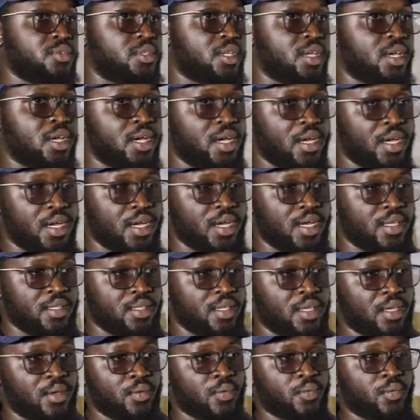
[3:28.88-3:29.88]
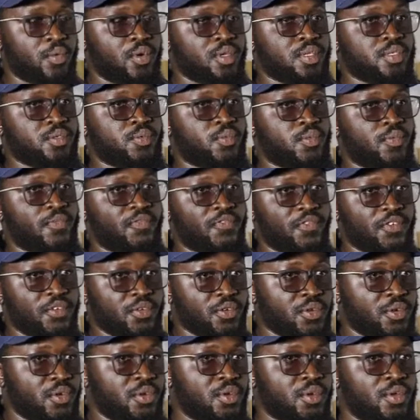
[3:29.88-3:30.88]
they are, and then what we
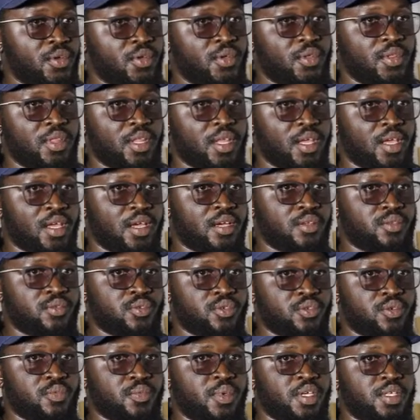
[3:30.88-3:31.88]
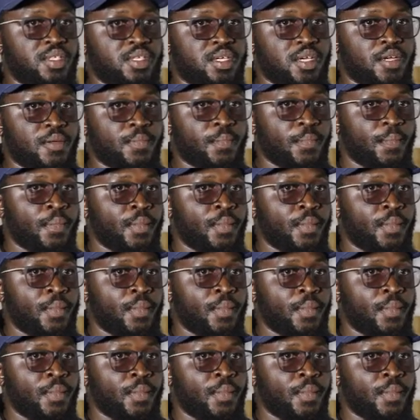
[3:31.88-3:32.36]
feel they can do better.